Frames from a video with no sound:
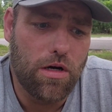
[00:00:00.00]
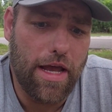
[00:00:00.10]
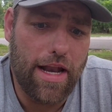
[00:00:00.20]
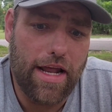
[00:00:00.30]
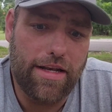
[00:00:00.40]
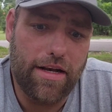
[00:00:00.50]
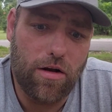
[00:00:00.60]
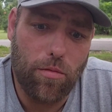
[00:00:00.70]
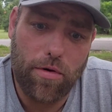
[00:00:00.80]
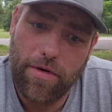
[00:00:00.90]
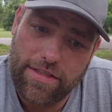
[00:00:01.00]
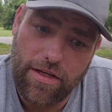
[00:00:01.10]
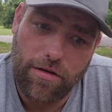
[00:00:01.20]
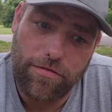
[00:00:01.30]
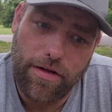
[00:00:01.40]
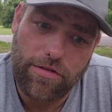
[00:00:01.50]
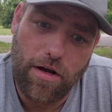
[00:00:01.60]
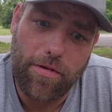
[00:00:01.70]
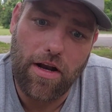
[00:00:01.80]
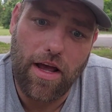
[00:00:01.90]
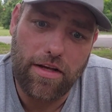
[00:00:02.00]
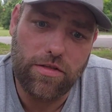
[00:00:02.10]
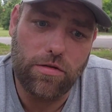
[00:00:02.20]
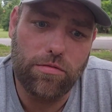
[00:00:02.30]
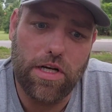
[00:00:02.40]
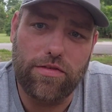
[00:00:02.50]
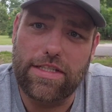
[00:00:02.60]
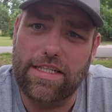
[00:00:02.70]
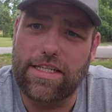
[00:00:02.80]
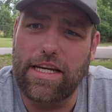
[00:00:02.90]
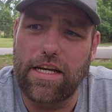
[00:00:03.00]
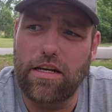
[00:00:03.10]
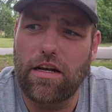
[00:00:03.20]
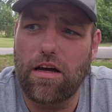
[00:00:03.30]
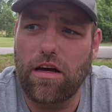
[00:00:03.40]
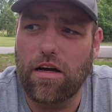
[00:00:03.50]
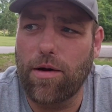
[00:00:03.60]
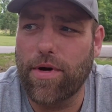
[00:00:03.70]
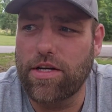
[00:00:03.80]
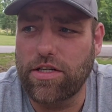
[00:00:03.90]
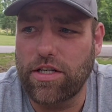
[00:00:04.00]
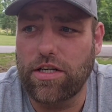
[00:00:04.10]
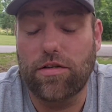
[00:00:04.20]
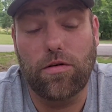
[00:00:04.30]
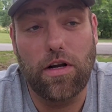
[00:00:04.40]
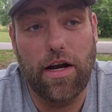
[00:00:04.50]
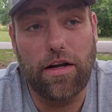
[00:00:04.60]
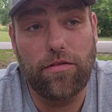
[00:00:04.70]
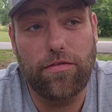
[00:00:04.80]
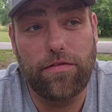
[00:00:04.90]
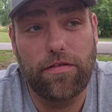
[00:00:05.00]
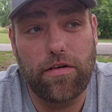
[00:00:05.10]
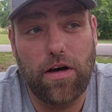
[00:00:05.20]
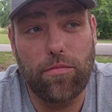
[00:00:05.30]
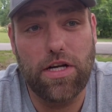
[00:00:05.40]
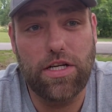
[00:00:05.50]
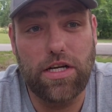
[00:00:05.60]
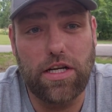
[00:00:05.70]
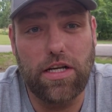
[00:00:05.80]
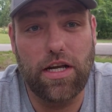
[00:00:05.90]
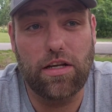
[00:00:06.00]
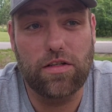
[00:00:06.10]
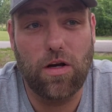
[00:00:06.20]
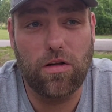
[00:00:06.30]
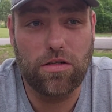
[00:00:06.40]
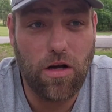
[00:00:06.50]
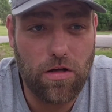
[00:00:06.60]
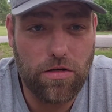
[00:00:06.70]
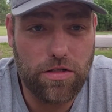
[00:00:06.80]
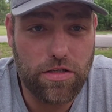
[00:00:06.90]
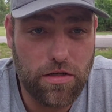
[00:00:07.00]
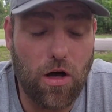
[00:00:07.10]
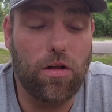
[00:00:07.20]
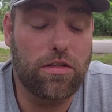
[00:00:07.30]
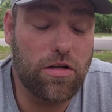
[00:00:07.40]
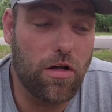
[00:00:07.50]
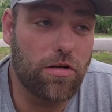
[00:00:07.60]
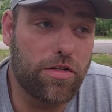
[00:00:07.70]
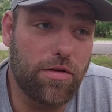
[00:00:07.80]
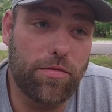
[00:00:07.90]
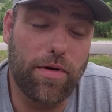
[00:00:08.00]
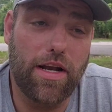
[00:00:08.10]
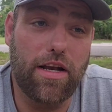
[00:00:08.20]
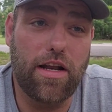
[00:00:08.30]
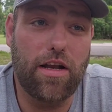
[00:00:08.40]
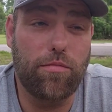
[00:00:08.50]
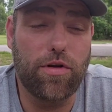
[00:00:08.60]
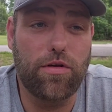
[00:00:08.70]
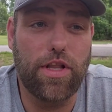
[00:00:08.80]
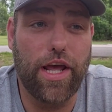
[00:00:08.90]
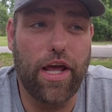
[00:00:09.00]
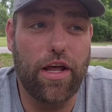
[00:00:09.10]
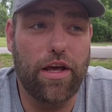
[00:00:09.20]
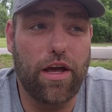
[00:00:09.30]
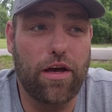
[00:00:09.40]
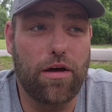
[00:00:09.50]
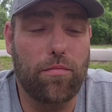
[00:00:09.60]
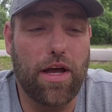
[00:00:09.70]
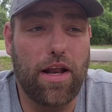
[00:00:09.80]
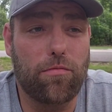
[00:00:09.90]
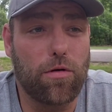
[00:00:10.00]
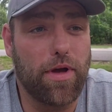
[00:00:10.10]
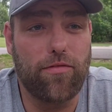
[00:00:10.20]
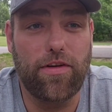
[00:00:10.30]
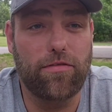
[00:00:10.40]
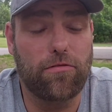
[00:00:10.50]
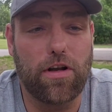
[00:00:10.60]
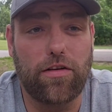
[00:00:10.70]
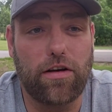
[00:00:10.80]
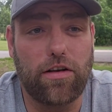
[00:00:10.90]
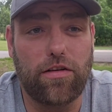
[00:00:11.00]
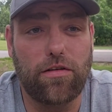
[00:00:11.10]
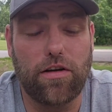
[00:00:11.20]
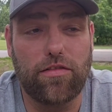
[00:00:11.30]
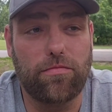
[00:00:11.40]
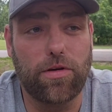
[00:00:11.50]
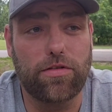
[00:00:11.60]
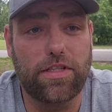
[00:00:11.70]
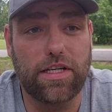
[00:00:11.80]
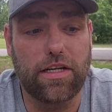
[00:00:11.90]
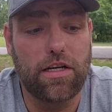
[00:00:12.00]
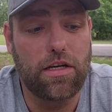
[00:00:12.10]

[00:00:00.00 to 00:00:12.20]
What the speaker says: And I did it all by myself. I dropped out of high school when I was 16. Got my GED, scored high enough on my GED to get college scholarships, but I didn't end up doing that. I had a real bad fever when I took it too. I was real sick.